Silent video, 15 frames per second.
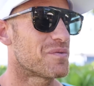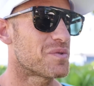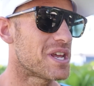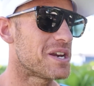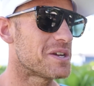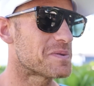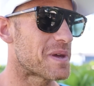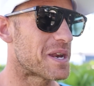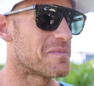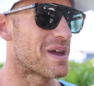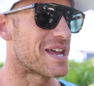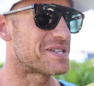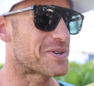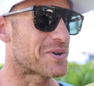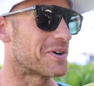Frodeno's been a
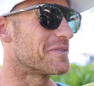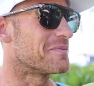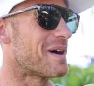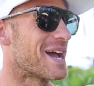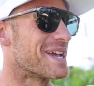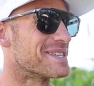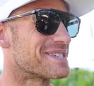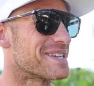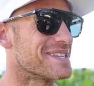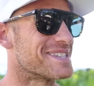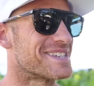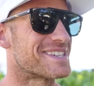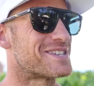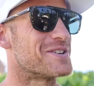mentor of mine since